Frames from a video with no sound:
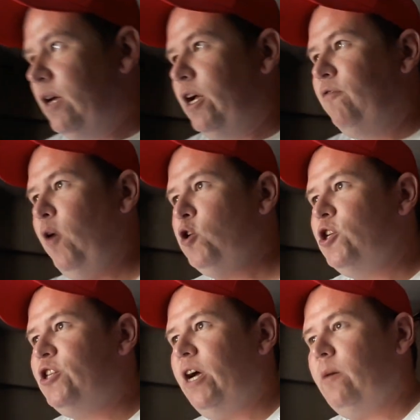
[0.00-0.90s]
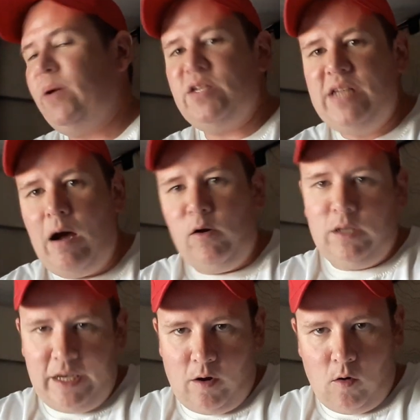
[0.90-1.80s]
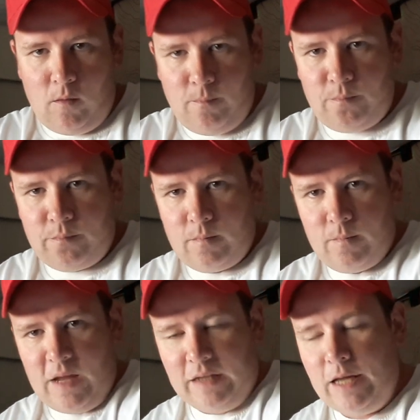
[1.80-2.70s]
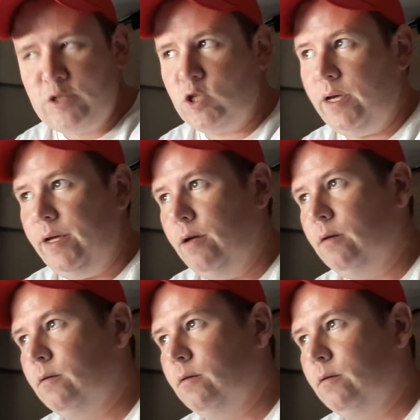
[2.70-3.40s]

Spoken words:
Conversion therapy is now illegal. Allegedly.